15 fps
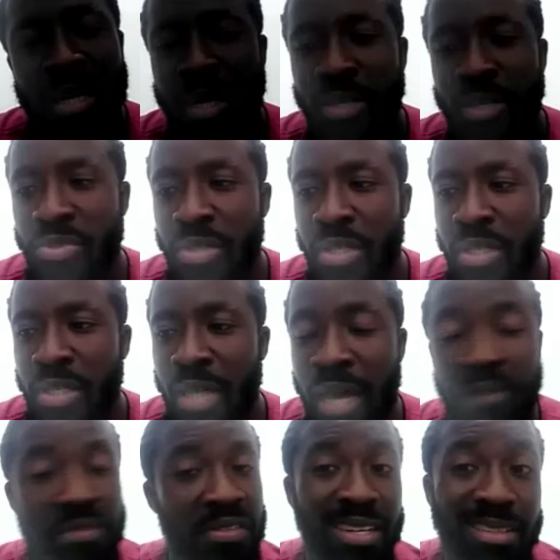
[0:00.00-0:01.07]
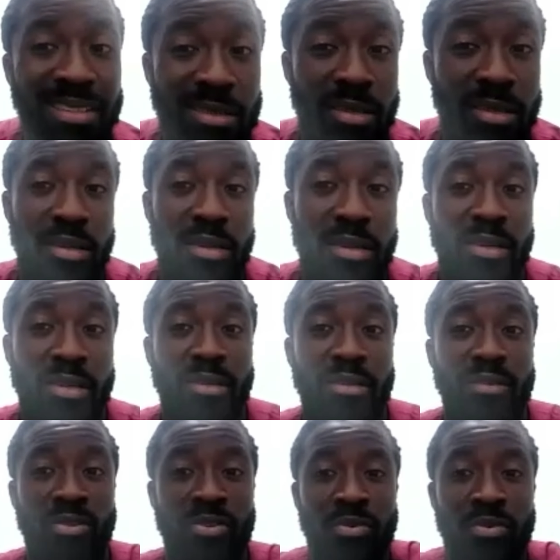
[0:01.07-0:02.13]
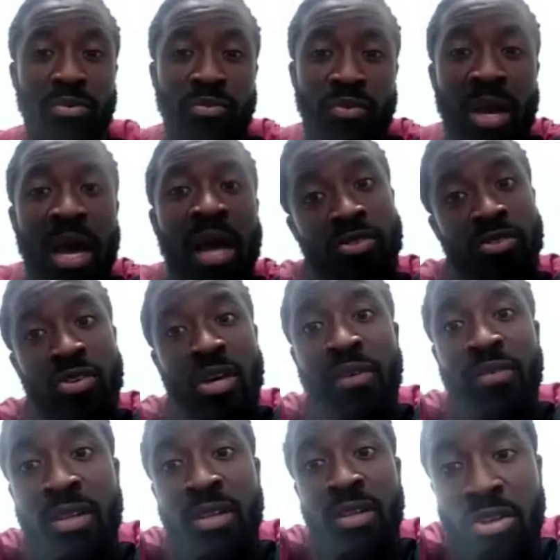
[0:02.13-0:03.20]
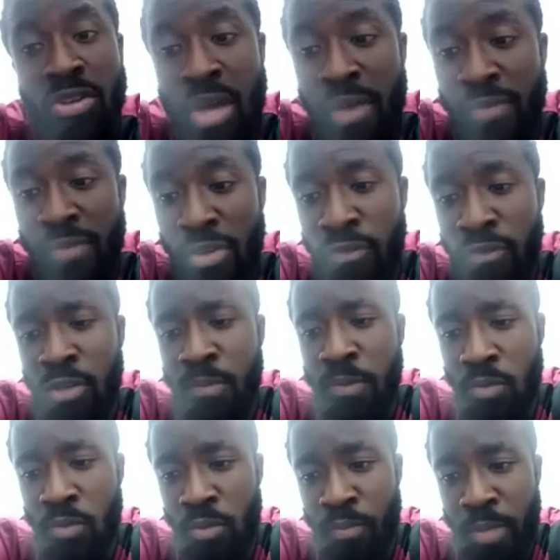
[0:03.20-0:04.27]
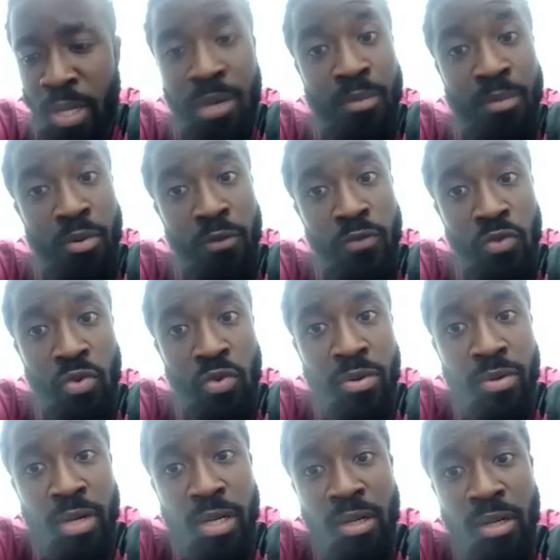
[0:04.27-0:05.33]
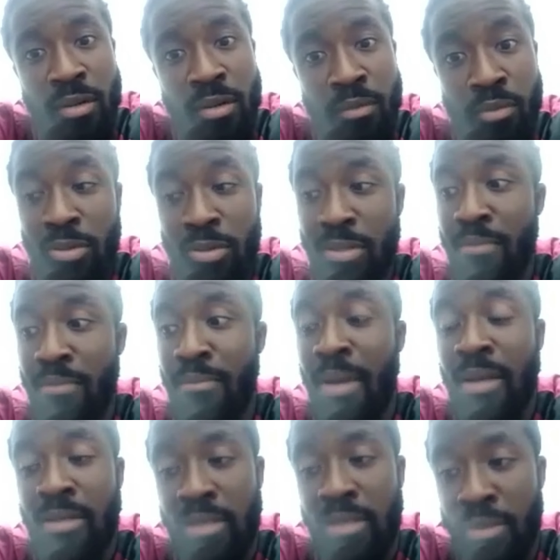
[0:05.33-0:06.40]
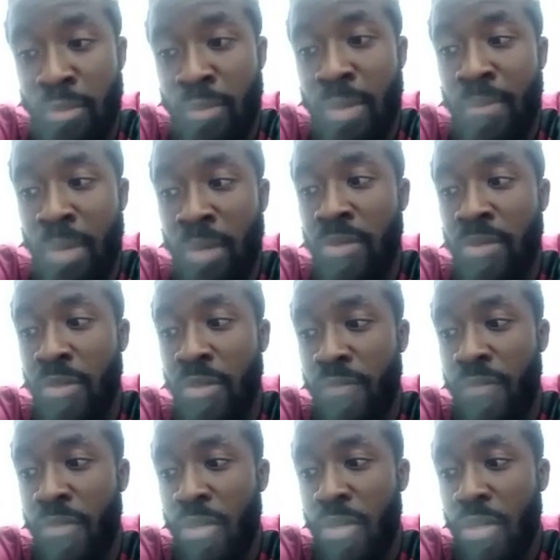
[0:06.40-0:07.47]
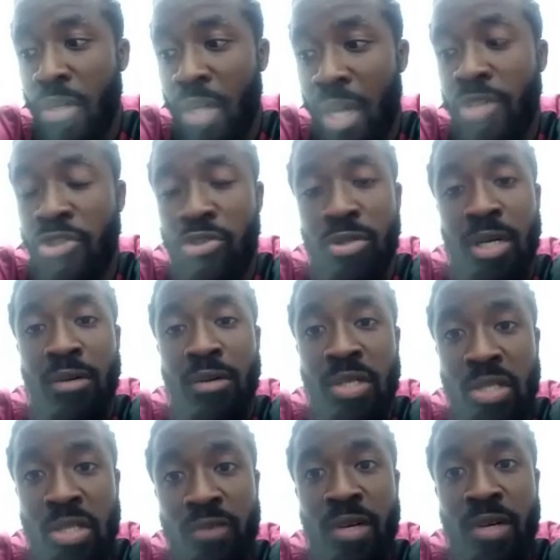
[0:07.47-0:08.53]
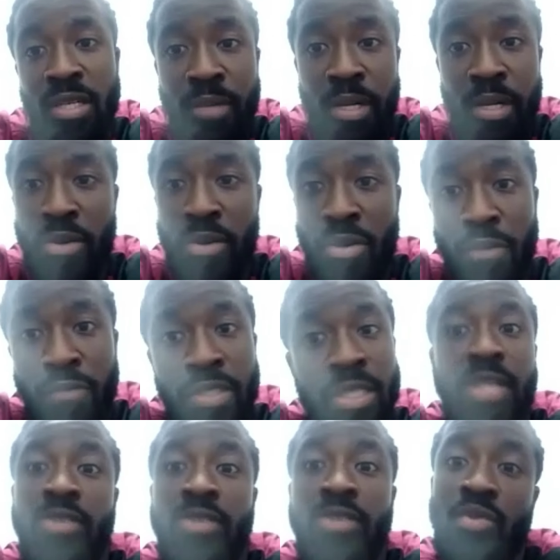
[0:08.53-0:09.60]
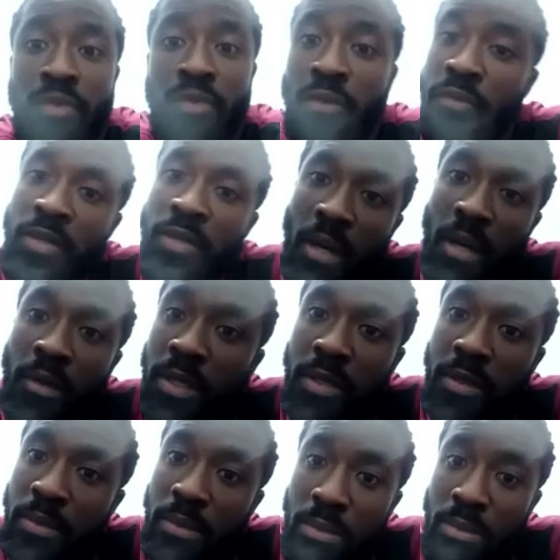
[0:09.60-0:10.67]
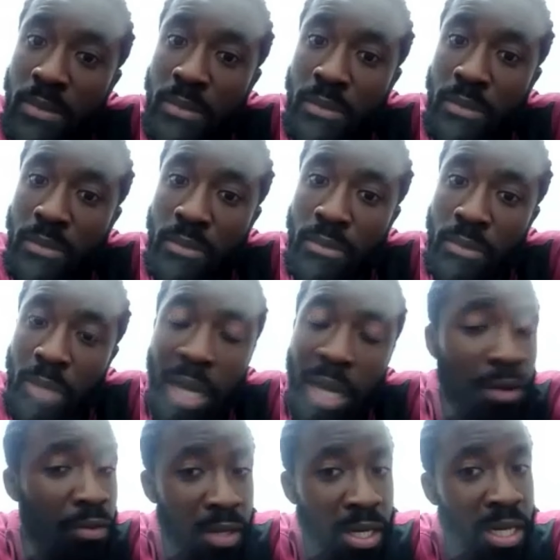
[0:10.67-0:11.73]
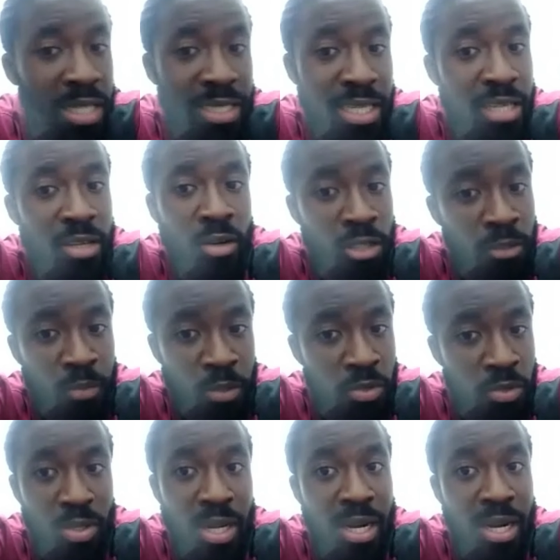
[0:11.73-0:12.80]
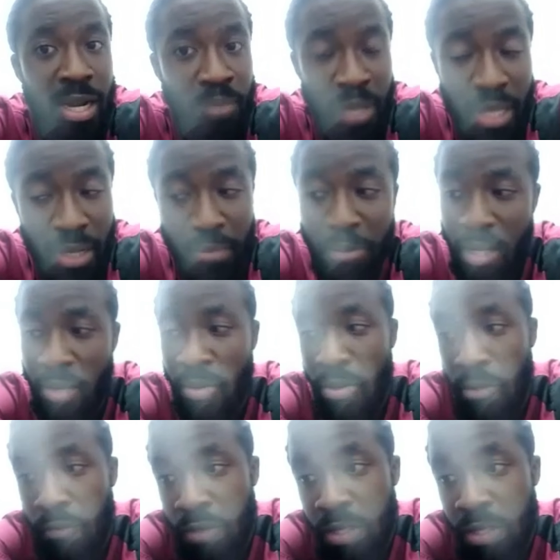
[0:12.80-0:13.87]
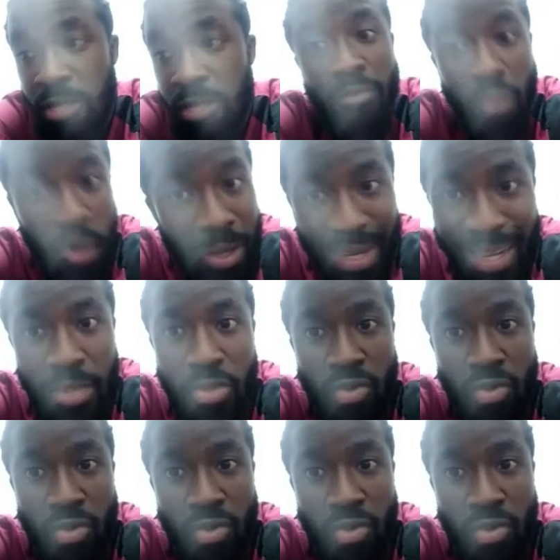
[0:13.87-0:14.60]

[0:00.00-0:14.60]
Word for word: actually have sense. You know, at mm-hmm. least you have you have a lot of hospitals paying above two hundred, but the maximum mm-hmm. amount of cash you can receive as a medical officer is 250,000. I don't think okay. there's any hospital that are paying medical officers more than